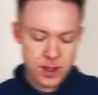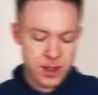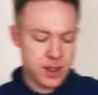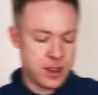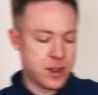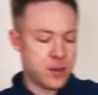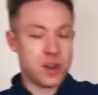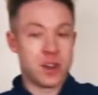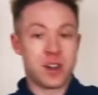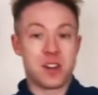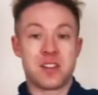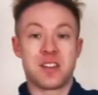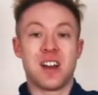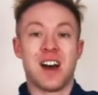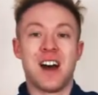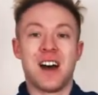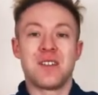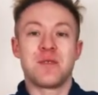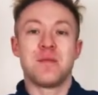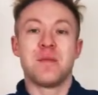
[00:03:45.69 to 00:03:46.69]
And then we're going to
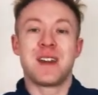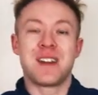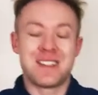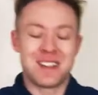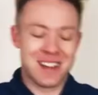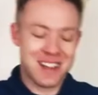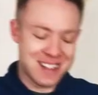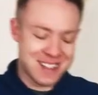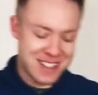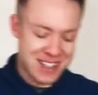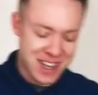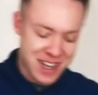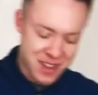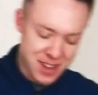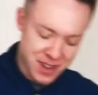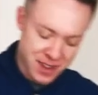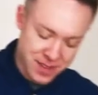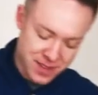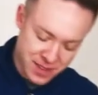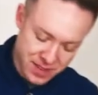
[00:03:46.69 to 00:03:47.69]
start mixing it
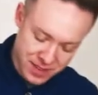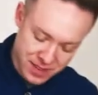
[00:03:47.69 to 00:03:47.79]
together.